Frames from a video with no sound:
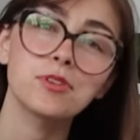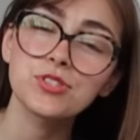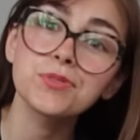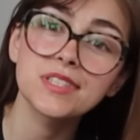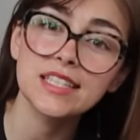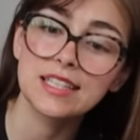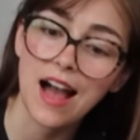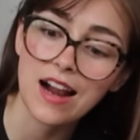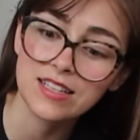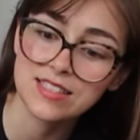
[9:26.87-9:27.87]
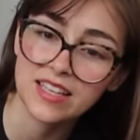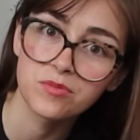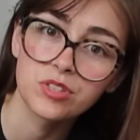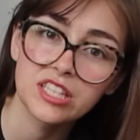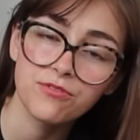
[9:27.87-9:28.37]
I'm also really glad because I
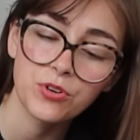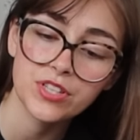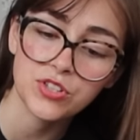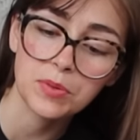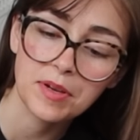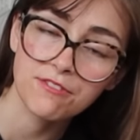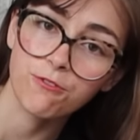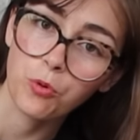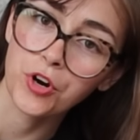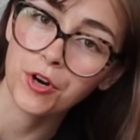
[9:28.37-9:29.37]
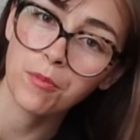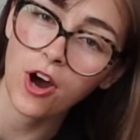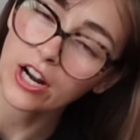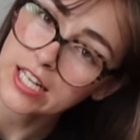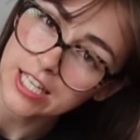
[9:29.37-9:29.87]
can really focus on my form
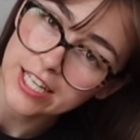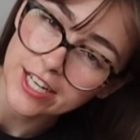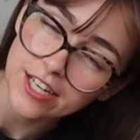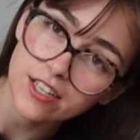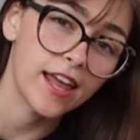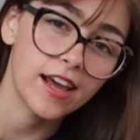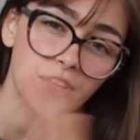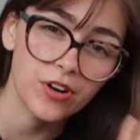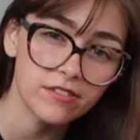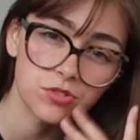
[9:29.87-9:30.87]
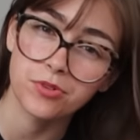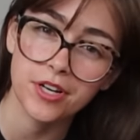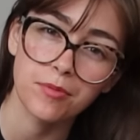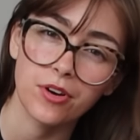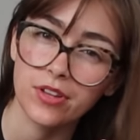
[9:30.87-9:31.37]
on here and I don't have to
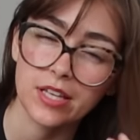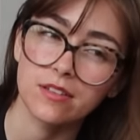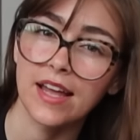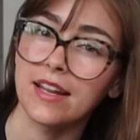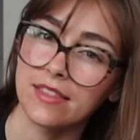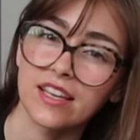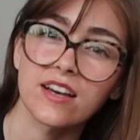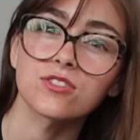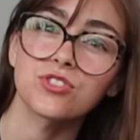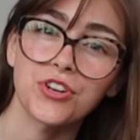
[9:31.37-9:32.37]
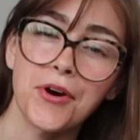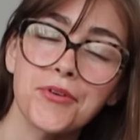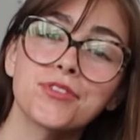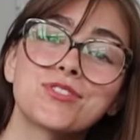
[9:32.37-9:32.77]
worry about like anything else, you know?